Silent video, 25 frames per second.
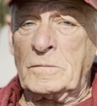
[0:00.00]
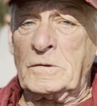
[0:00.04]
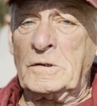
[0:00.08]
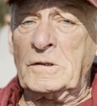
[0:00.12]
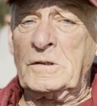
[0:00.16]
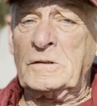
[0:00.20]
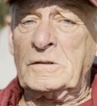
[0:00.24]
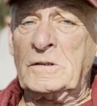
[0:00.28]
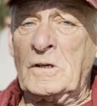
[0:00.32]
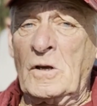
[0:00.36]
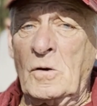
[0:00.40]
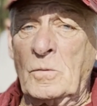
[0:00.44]

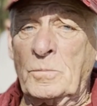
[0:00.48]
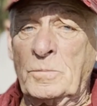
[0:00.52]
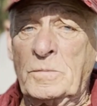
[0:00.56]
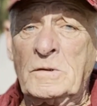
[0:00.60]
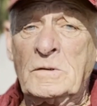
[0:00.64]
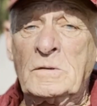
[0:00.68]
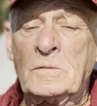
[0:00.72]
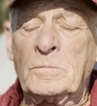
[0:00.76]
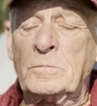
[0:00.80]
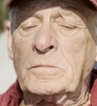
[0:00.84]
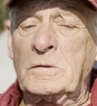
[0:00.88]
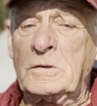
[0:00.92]
please help
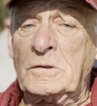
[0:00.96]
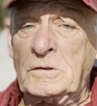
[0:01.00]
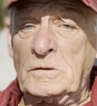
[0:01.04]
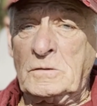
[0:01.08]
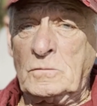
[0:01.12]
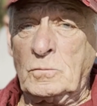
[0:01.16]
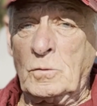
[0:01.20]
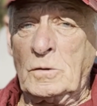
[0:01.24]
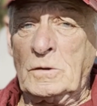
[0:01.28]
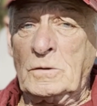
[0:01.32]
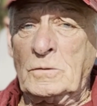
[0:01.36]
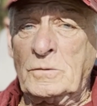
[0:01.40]
us.
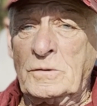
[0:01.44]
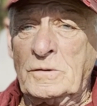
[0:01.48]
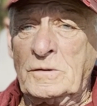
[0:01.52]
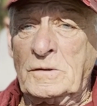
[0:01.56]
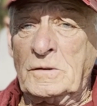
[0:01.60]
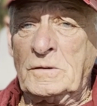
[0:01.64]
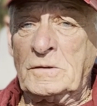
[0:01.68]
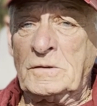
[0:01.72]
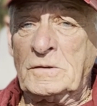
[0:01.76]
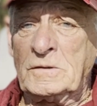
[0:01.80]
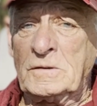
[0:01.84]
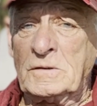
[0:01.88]
Please work with
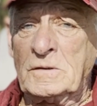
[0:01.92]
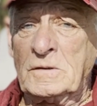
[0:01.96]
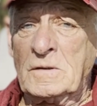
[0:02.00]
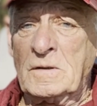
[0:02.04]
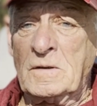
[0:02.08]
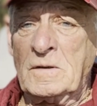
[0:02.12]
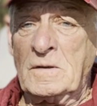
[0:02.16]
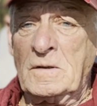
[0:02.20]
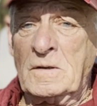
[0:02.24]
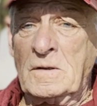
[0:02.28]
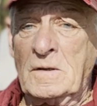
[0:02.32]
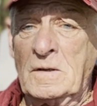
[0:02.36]
us.
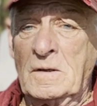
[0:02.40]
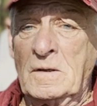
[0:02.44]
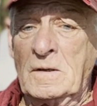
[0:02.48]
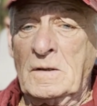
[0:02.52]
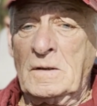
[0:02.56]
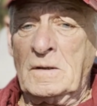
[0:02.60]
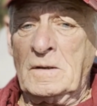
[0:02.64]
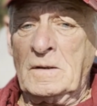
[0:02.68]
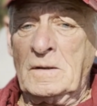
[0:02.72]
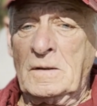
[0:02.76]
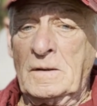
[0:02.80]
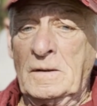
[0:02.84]

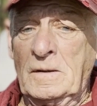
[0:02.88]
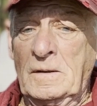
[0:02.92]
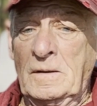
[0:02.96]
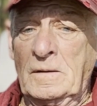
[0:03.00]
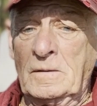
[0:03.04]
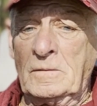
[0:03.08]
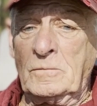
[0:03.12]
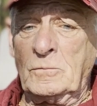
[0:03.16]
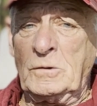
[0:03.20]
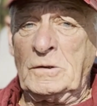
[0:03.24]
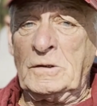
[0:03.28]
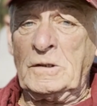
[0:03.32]

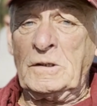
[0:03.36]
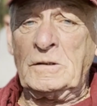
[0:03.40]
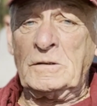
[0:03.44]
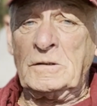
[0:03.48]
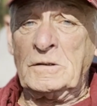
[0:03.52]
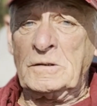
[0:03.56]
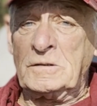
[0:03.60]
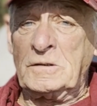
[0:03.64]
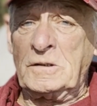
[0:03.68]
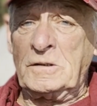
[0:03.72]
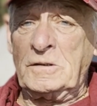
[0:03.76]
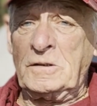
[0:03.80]
And we need
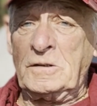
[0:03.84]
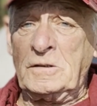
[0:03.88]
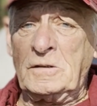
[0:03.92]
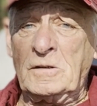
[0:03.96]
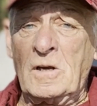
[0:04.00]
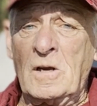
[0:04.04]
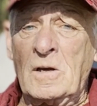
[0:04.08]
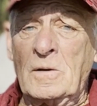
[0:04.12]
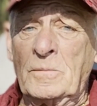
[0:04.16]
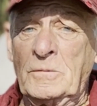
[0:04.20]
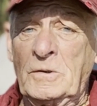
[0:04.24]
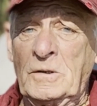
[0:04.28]
the city to
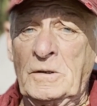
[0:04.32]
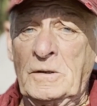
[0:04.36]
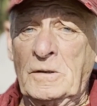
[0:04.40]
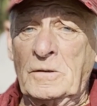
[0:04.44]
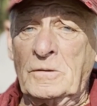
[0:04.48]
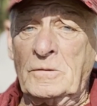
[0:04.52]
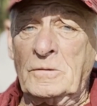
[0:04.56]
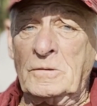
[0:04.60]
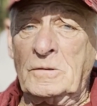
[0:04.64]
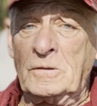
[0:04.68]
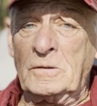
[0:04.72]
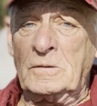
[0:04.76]
come
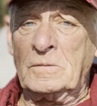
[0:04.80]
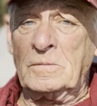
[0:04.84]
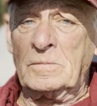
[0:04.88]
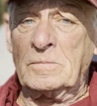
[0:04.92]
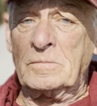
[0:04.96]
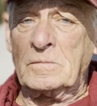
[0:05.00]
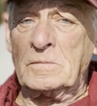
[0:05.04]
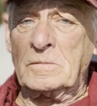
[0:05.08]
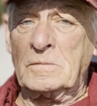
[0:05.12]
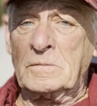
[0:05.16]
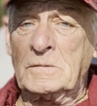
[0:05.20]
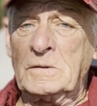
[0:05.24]
together to
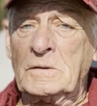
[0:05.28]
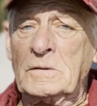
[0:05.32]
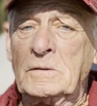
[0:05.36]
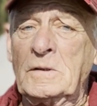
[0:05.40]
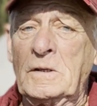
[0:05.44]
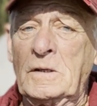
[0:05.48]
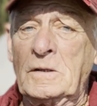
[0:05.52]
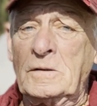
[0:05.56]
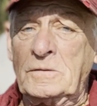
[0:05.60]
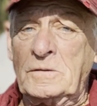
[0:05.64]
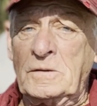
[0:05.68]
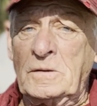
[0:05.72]

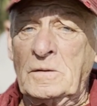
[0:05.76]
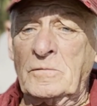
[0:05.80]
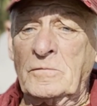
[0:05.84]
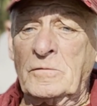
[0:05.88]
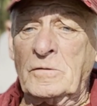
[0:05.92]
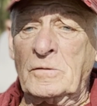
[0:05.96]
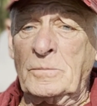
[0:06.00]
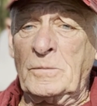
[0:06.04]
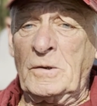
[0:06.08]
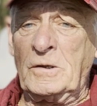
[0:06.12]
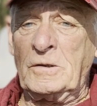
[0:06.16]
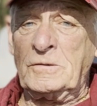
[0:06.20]
get the
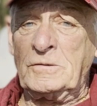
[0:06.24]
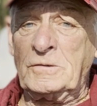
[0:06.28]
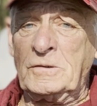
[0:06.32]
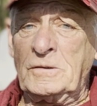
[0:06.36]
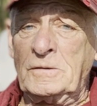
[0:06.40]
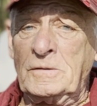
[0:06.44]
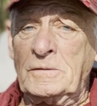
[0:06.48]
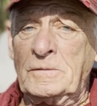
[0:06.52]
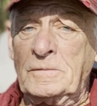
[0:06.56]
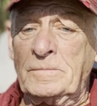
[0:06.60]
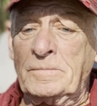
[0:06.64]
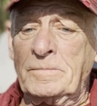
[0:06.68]

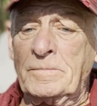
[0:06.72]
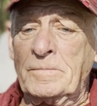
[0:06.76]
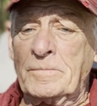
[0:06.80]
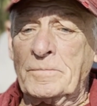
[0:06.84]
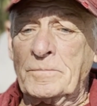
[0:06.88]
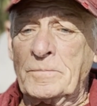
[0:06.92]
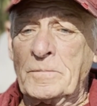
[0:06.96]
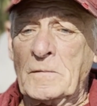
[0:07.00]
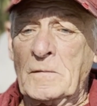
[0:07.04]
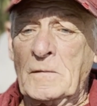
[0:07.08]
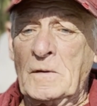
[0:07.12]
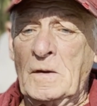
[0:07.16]
information
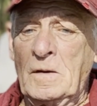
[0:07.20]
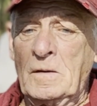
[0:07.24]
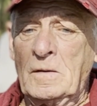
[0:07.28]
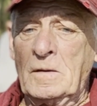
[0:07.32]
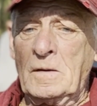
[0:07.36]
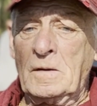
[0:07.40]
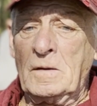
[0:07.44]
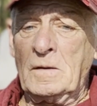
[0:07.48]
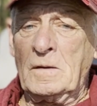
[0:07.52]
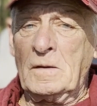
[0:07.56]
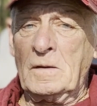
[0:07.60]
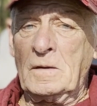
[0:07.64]

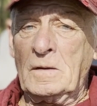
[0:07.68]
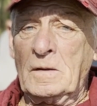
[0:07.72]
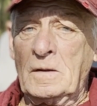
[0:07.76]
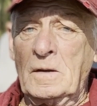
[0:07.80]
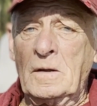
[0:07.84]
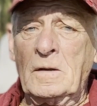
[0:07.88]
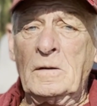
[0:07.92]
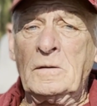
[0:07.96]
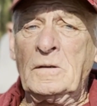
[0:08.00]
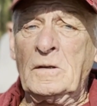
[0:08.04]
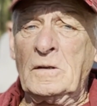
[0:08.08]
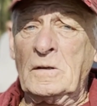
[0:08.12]

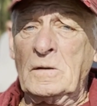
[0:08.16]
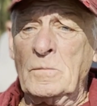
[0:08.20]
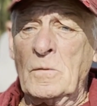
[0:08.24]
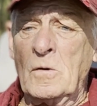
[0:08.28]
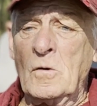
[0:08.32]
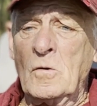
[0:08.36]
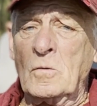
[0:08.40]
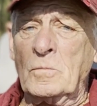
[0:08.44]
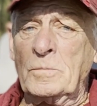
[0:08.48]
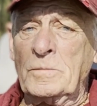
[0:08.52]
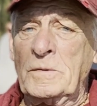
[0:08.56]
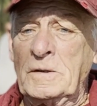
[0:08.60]
and get him
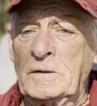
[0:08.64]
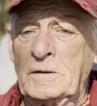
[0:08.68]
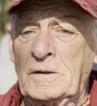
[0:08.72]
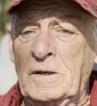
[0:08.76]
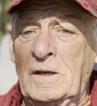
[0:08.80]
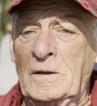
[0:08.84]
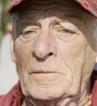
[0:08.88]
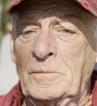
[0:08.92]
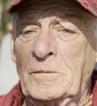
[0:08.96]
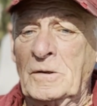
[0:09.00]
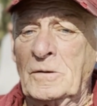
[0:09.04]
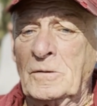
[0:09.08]
home. He
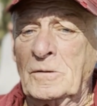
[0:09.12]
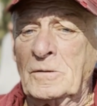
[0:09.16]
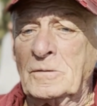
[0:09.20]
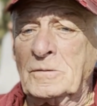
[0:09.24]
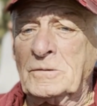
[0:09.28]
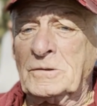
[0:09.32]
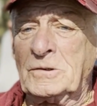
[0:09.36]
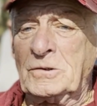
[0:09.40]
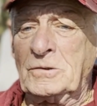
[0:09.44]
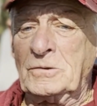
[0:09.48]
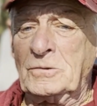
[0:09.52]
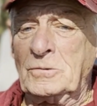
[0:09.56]
came
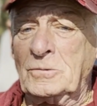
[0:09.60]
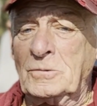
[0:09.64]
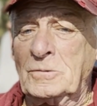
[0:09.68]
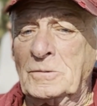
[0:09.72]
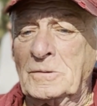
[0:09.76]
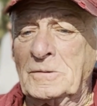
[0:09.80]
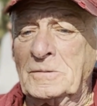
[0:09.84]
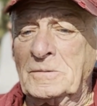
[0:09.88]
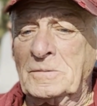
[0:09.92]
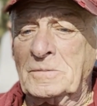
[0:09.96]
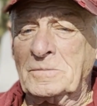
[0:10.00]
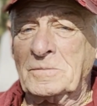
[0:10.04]
here
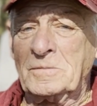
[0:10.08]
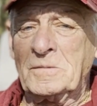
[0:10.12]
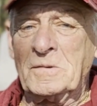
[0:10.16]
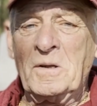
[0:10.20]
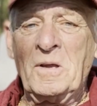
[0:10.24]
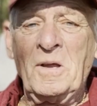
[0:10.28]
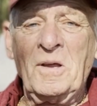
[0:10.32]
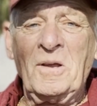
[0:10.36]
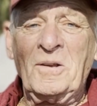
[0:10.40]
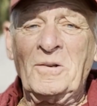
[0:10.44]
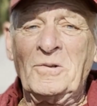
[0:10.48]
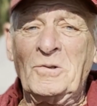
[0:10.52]
to
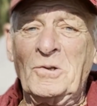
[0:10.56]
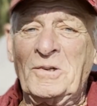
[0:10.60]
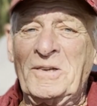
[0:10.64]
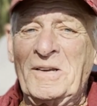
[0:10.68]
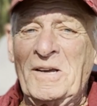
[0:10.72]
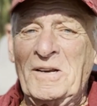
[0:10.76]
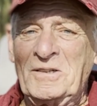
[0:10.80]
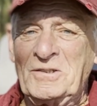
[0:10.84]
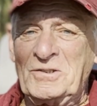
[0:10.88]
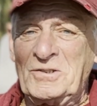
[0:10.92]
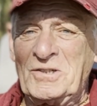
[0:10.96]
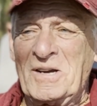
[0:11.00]

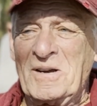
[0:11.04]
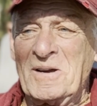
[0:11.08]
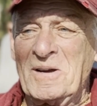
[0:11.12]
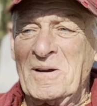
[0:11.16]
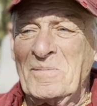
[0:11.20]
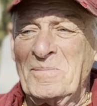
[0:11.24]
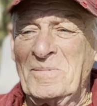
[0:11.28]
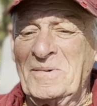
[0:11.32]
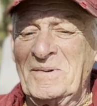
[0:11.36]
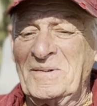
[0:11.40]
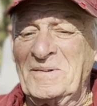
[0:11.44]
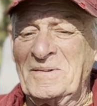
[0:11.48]
look at a
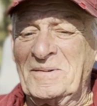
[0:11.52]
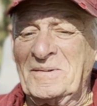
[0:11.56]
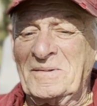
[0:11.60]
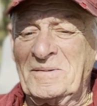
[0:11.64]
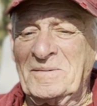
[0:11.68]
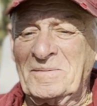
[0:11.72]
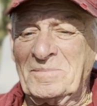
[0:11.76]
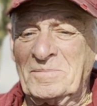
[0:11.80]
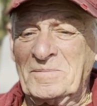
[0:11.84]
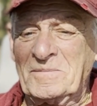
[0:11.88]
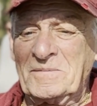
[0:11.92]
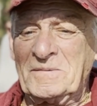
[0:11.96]
job
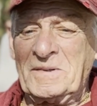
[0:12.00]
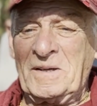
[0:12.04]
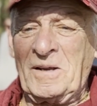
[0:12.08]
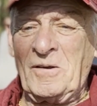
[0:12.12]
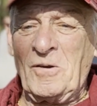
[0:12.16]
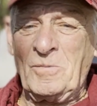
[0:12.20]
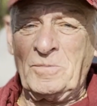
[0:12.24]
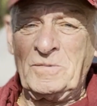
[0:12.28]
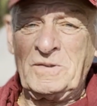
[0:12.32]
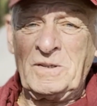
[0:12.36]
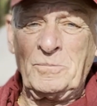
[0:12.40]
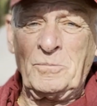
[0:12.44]
and
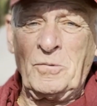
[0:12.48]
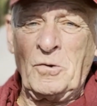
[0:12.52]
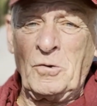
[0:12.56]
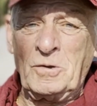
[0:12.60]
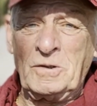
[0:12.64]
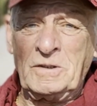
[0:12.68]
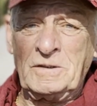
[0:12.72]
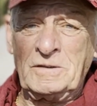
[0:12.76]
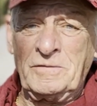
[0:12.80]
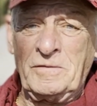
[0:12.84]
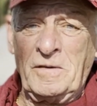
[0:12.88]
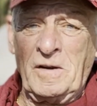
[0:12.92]
help
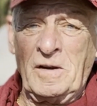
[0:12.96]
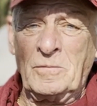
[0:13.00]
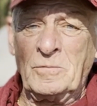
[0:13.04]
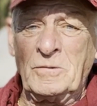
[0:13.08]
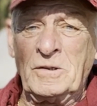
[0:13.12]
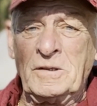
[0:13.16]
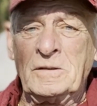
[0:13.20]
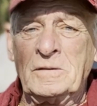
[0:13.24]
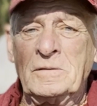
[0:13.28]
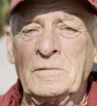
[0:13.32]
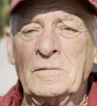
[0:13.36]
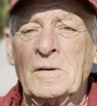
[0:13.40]
support his
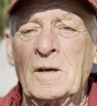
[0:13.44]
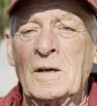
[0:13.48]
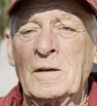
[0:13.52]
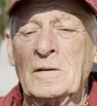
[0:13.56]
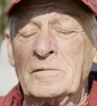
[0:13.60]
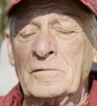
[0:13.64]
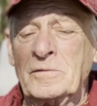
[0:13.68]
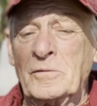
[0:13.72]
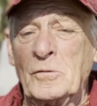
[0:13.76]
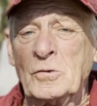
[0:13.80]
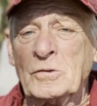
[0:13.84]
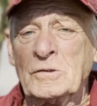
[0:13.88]
family, and
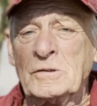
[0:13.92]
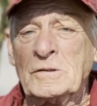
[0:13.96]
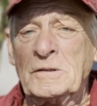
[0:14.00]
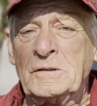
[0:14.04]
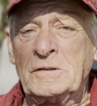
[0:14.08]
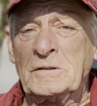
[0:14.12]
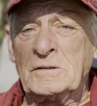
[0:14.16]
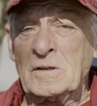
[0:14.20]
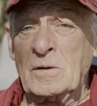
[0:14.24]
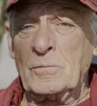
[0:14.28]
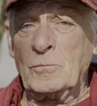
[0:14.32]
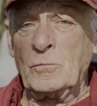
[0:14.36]

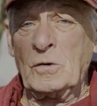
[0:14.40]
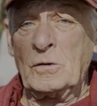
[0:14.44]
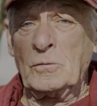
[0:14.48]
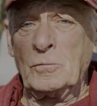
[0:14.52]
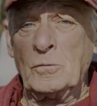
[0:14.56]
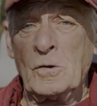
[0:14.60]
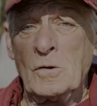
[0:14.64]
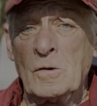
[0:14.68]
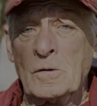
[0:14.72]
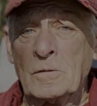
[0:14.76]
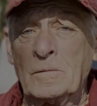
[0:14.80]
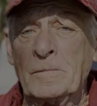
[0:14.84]
unfortunately something
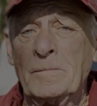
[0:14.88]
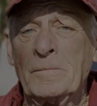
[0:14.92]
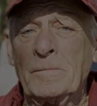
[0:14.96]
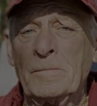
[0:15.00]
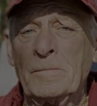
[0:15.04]
went wrong.